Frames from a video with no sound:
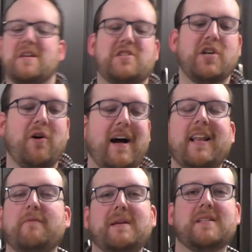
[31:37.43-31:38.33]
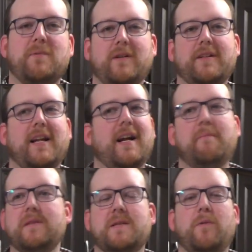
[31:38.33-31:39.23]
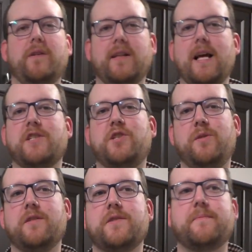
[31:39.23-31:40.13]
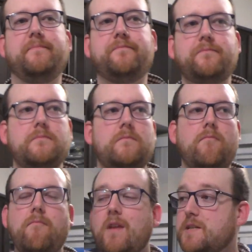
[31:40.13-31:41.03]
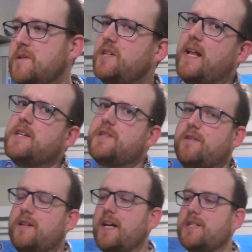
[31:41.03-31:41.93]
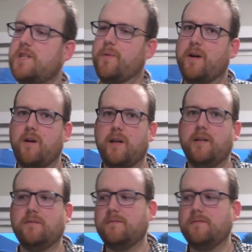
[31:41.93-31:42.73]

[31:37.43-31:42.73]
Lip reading: So I love being spoiled, and I've been spoiled the last 2 years. Especially last year, Alexi went all out.